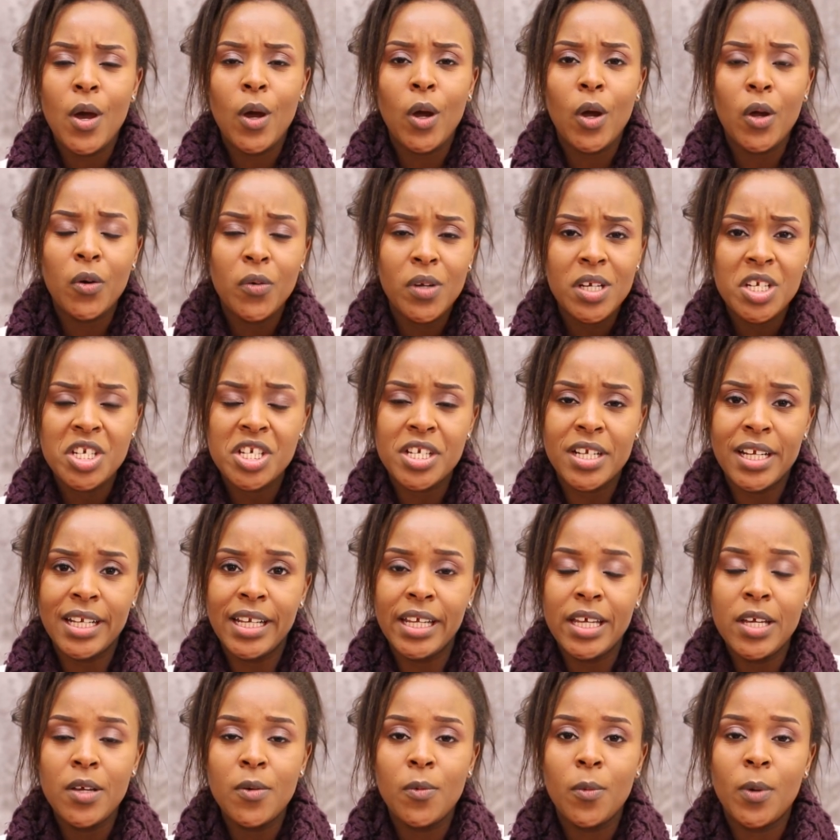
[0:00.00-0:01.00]

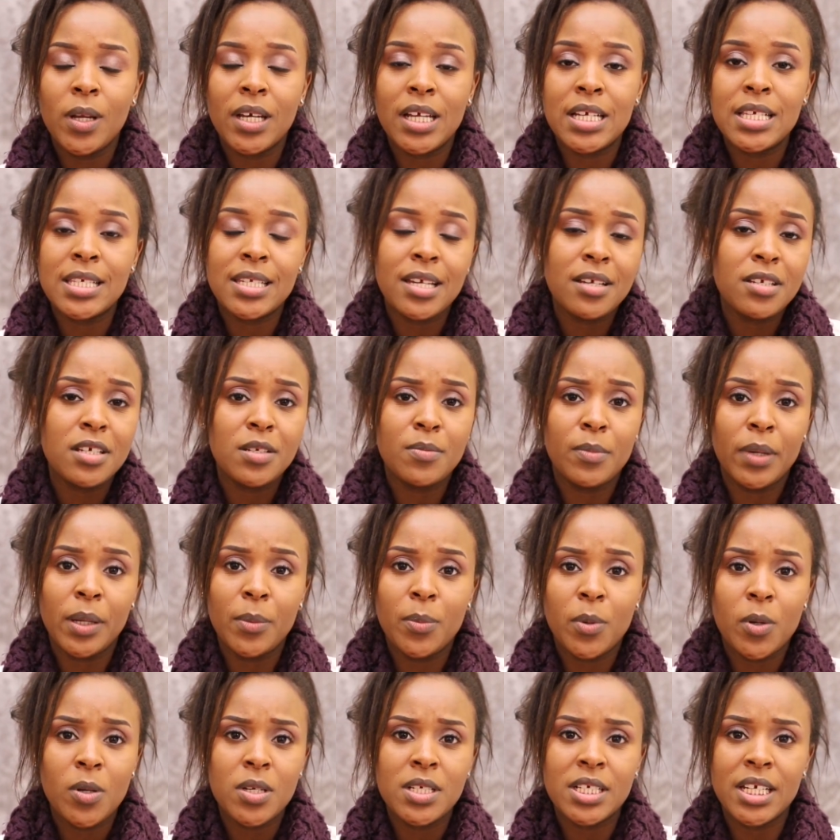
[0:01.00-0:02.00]
Originally, when I started my
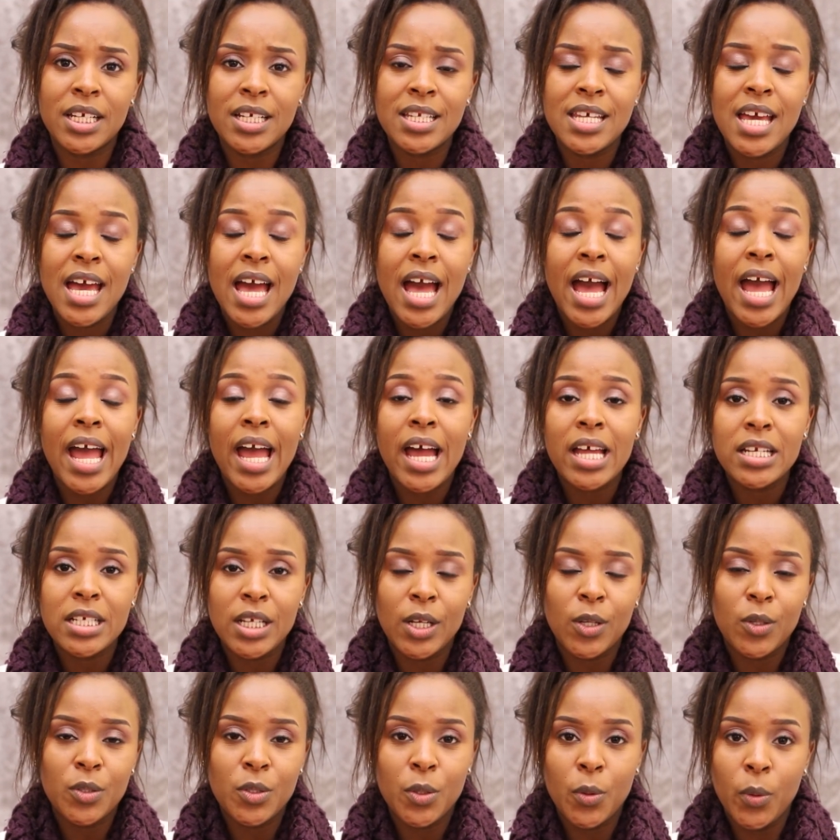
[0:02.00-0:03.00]
project, I had a
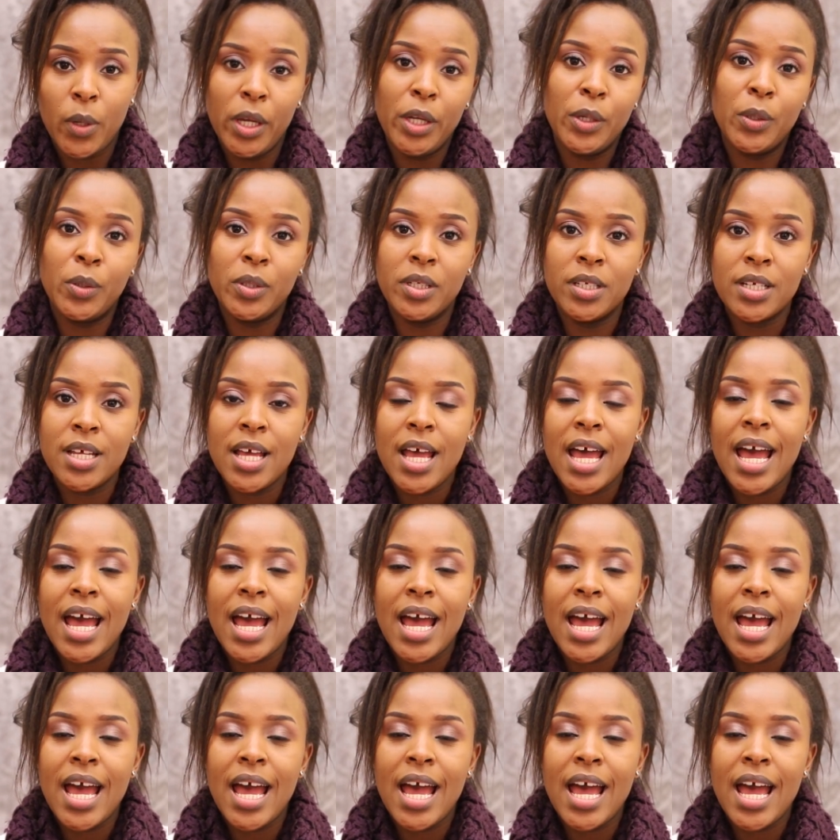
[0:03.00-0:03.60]
lot going on.